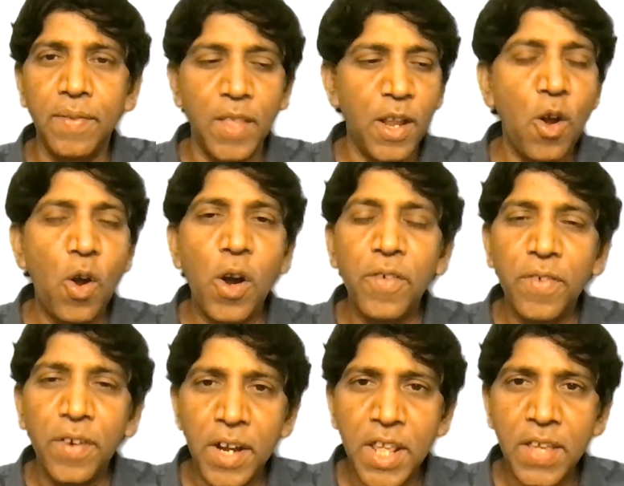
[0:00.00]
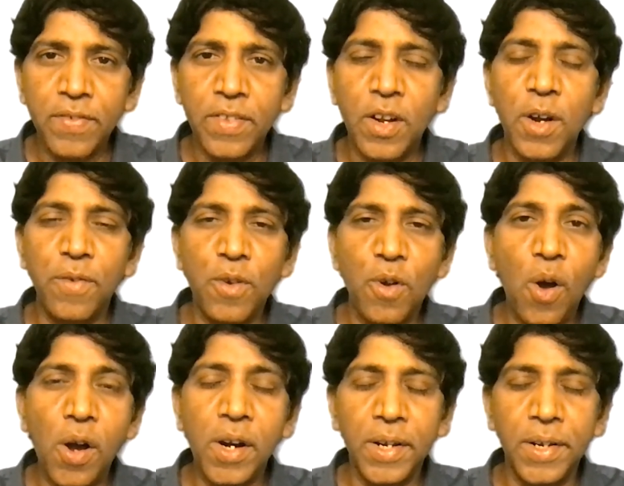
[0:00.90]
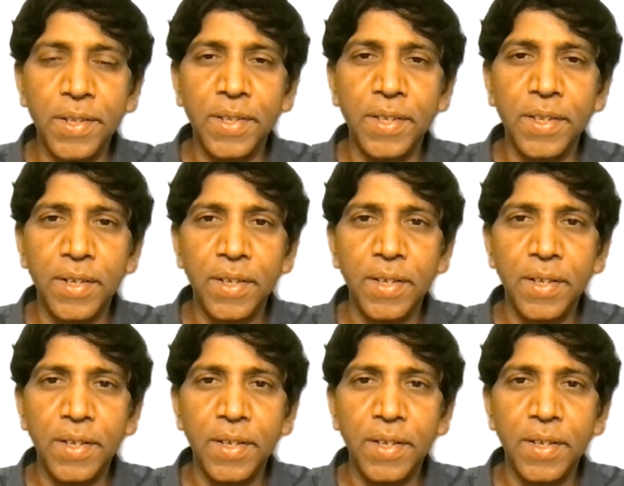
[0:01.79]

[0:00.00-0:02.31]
there are a lot of reefs, a lot of corals.